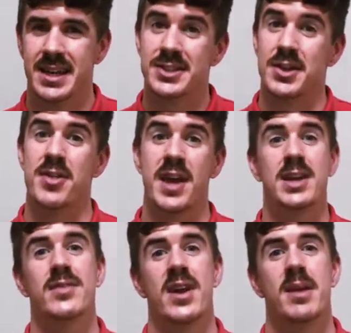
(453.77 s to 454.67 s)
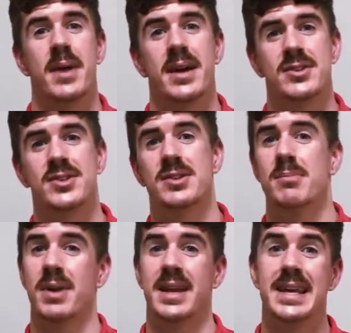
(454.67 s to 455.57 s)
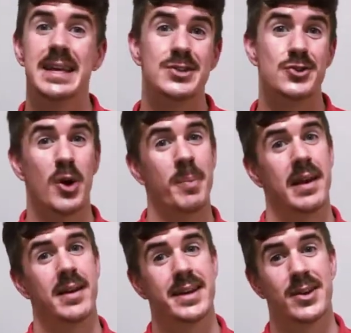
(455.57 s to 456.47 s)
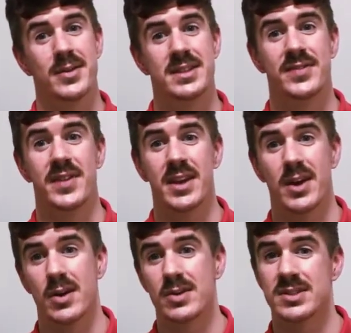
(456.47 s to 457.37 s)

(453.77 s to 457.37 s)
So thank you very much. Please drop a like on this video,